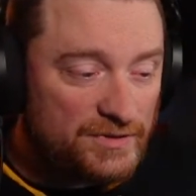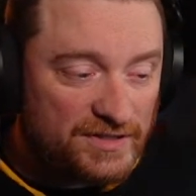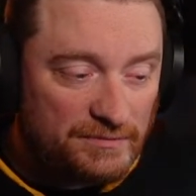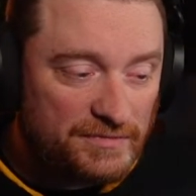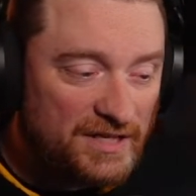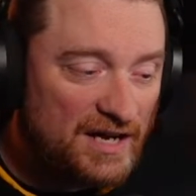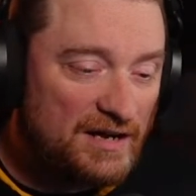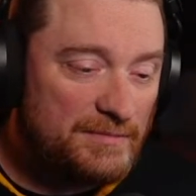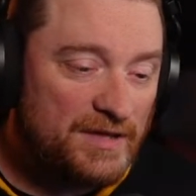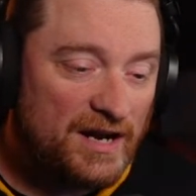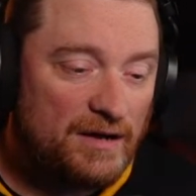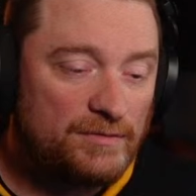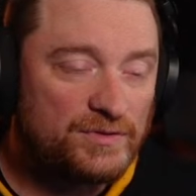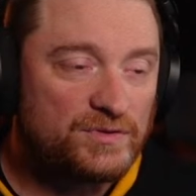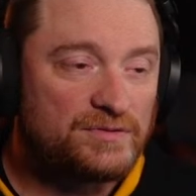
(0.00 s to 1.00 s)
time that I
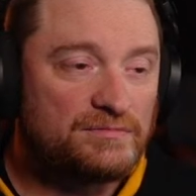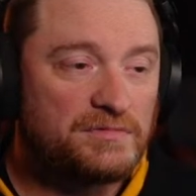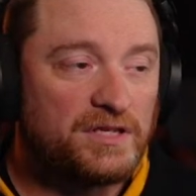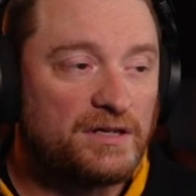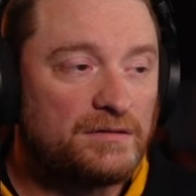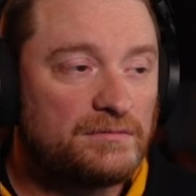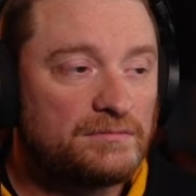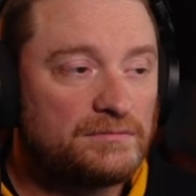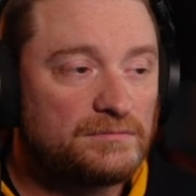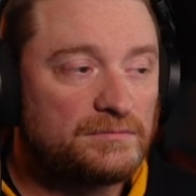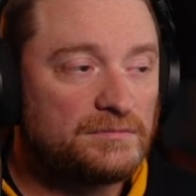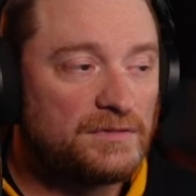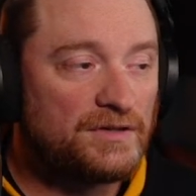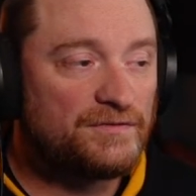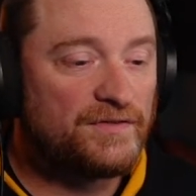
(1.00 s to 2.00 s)
was,
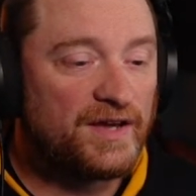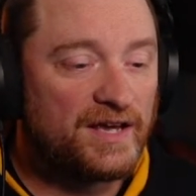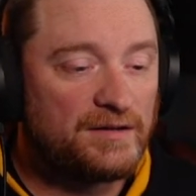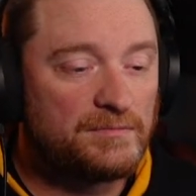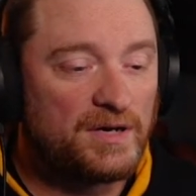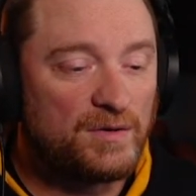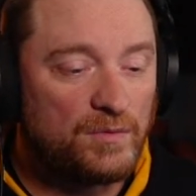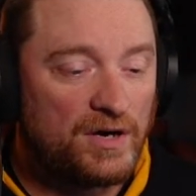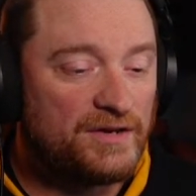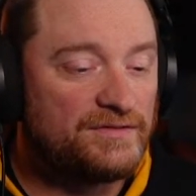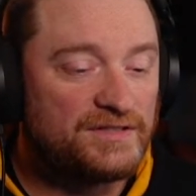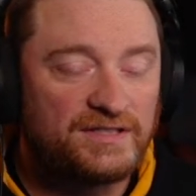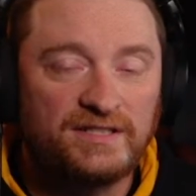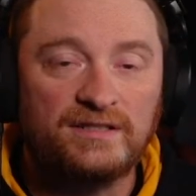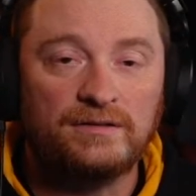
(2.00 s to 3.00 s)
a fan. My wife
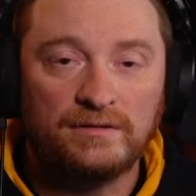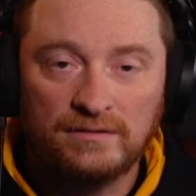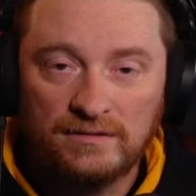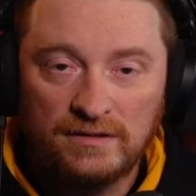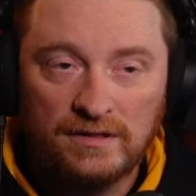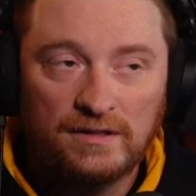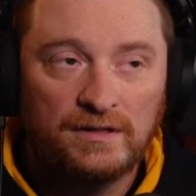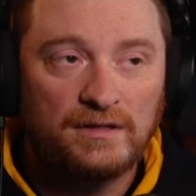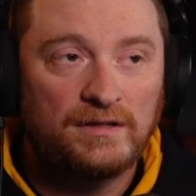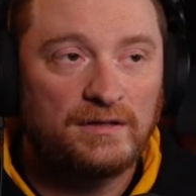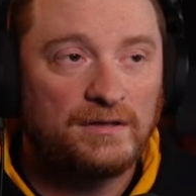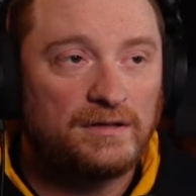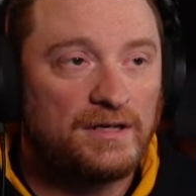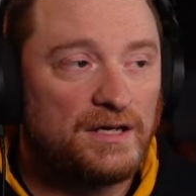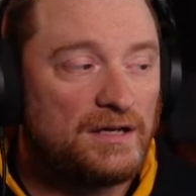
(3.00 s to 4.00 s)
still
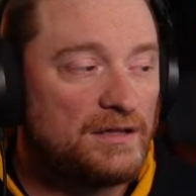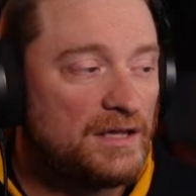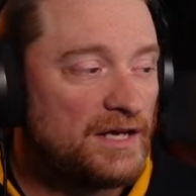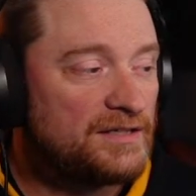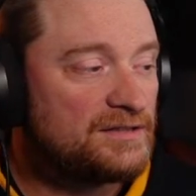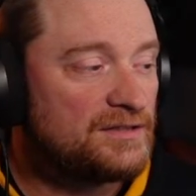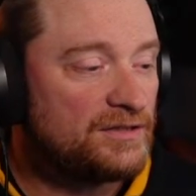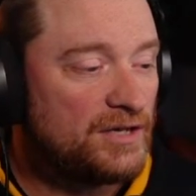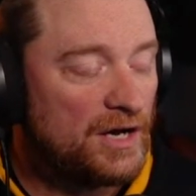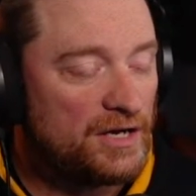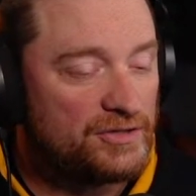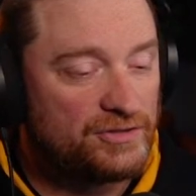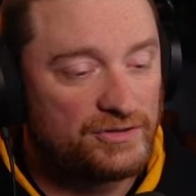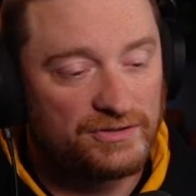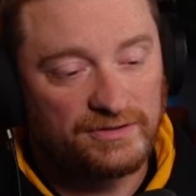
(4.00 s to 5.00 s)
likes the
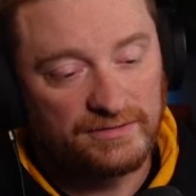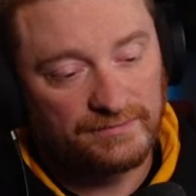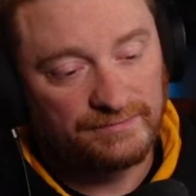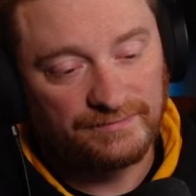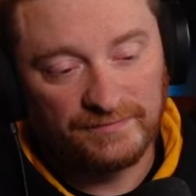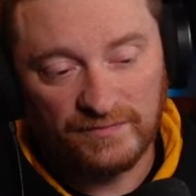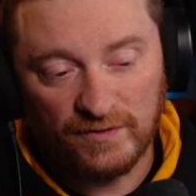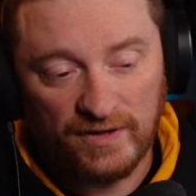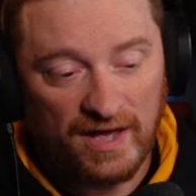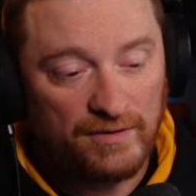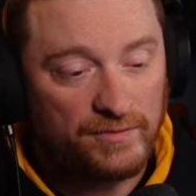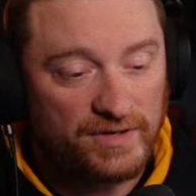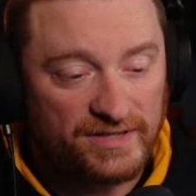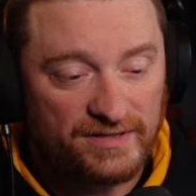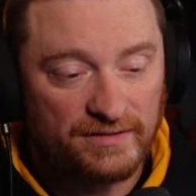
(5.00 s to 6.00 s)
Dodgers for that
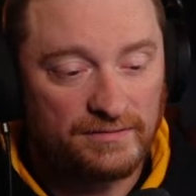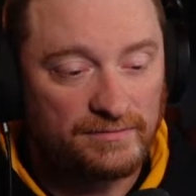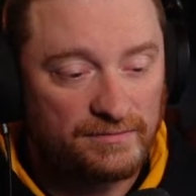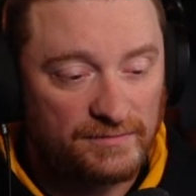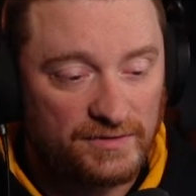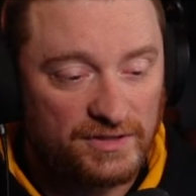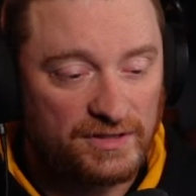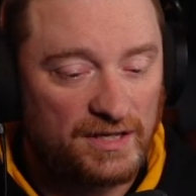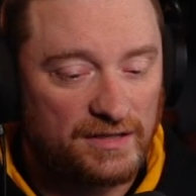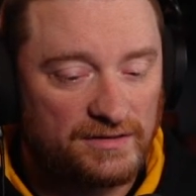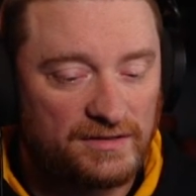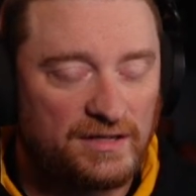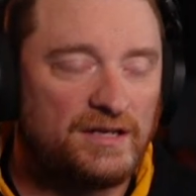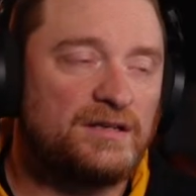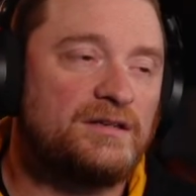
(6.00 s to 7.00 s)
reason. So that's
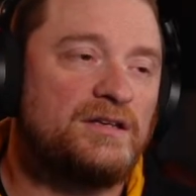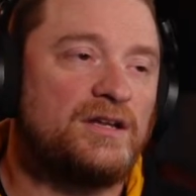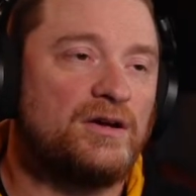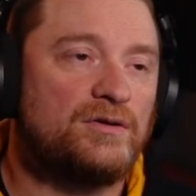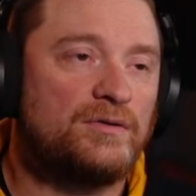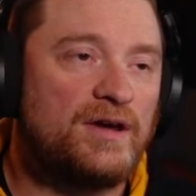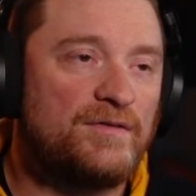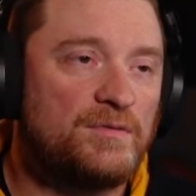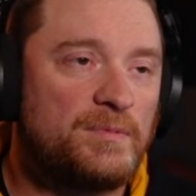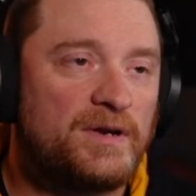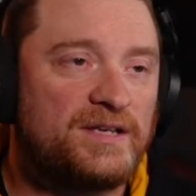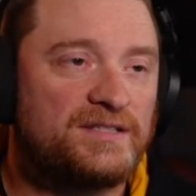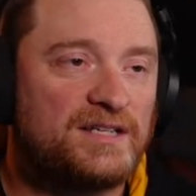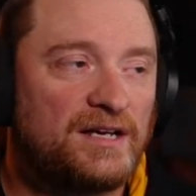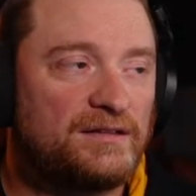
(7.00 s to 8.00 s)

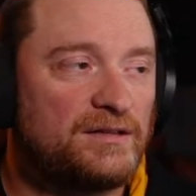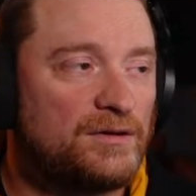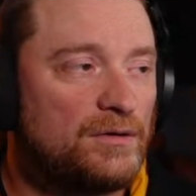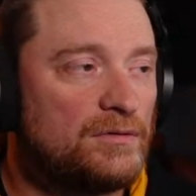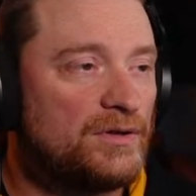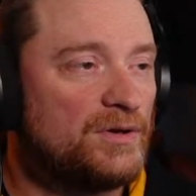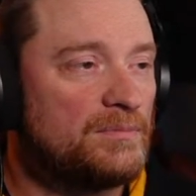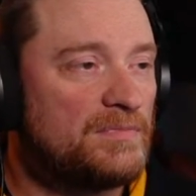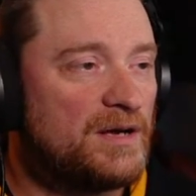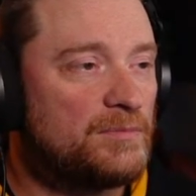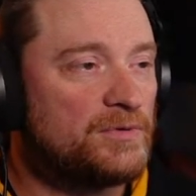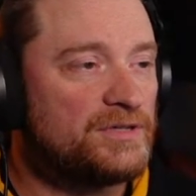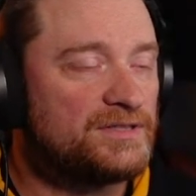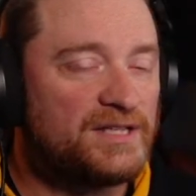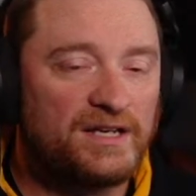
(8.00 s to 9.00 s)
everybody's got their own little
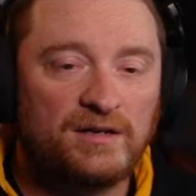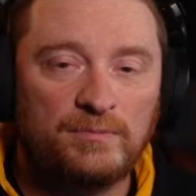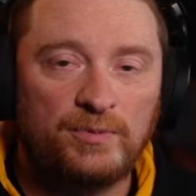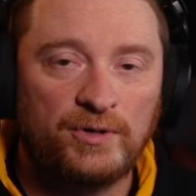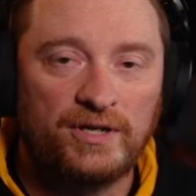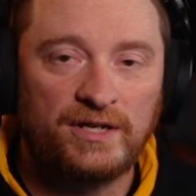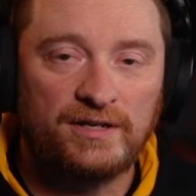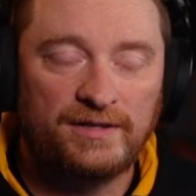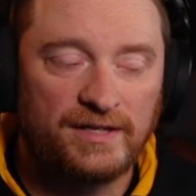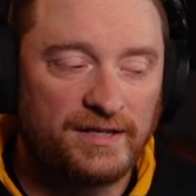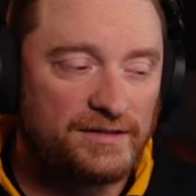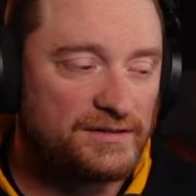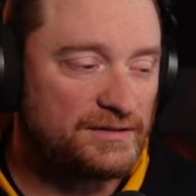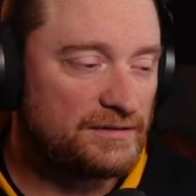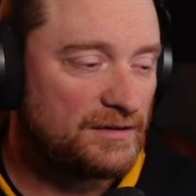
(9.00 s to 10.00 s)
memories they can put into
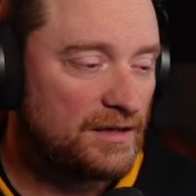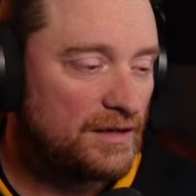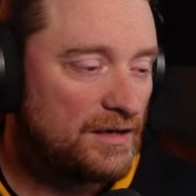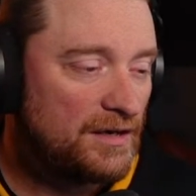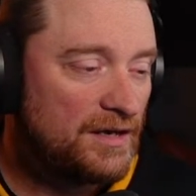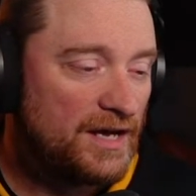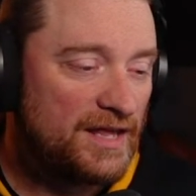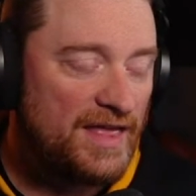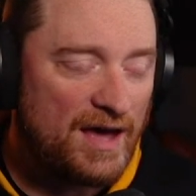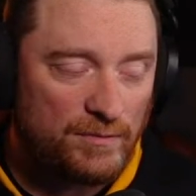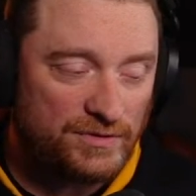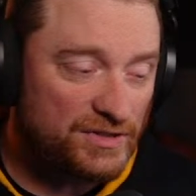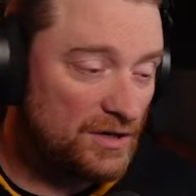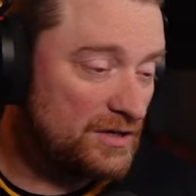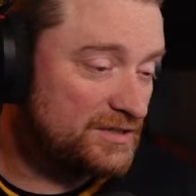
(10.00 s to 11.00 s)
things. And that
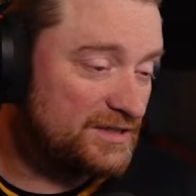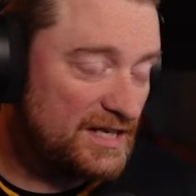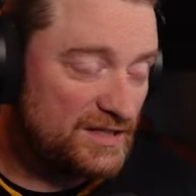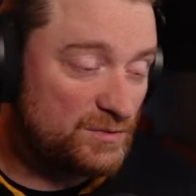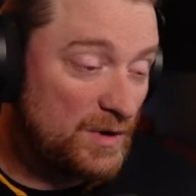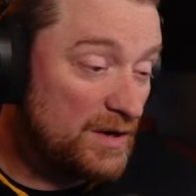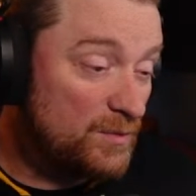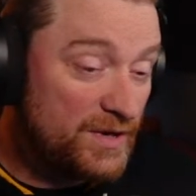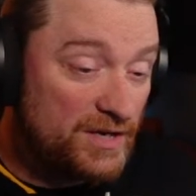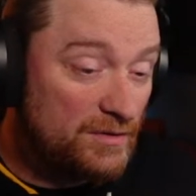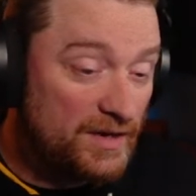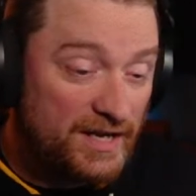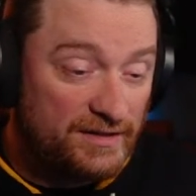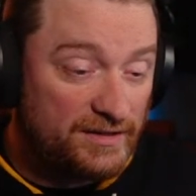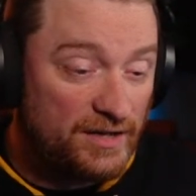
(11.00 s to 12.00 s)
was ours. That's why we don't
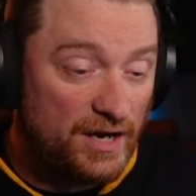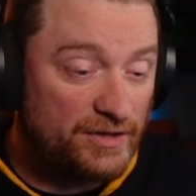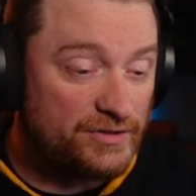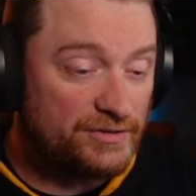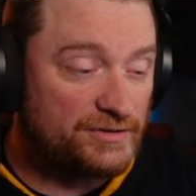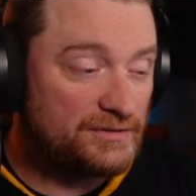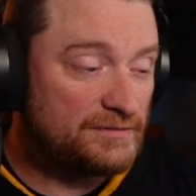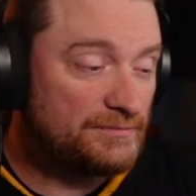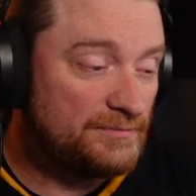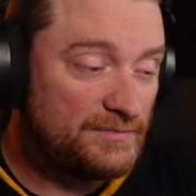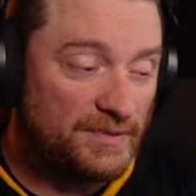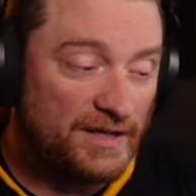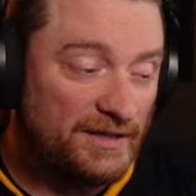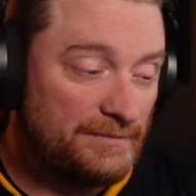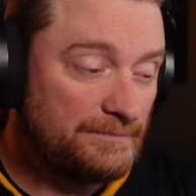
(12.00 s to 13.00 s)
hate the Dodgers.
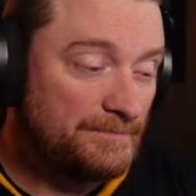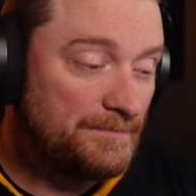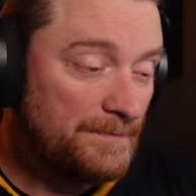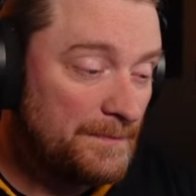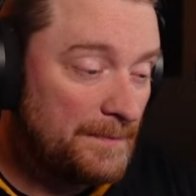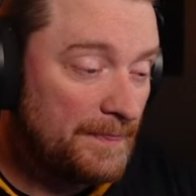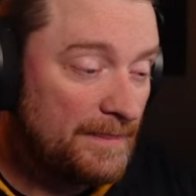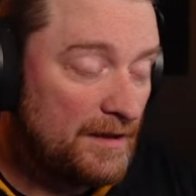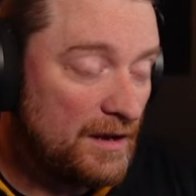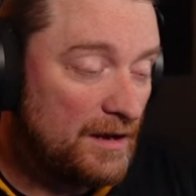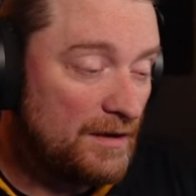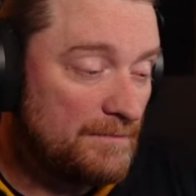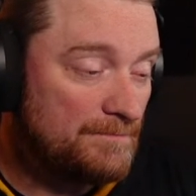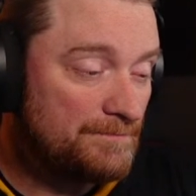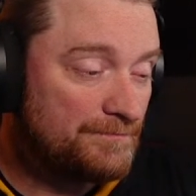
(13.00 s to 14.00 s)
But,
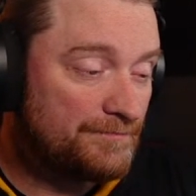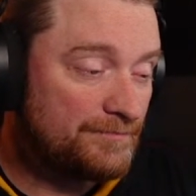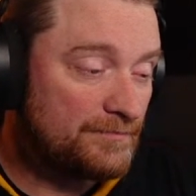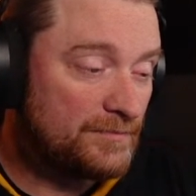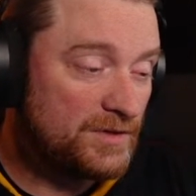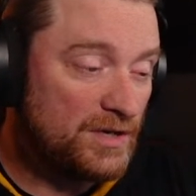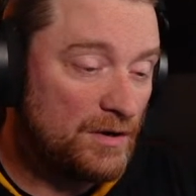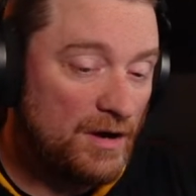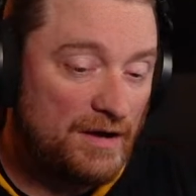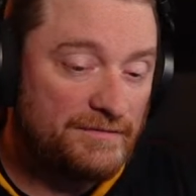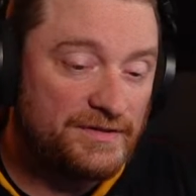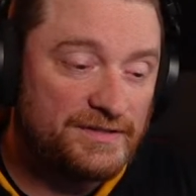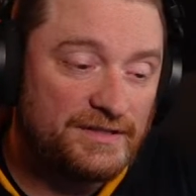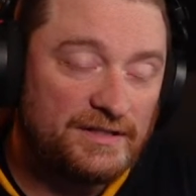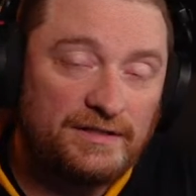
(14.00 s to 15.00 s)

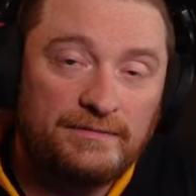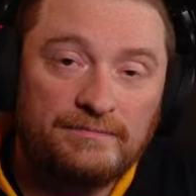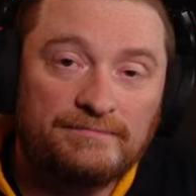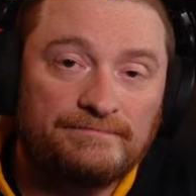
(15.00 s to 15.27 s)
obviously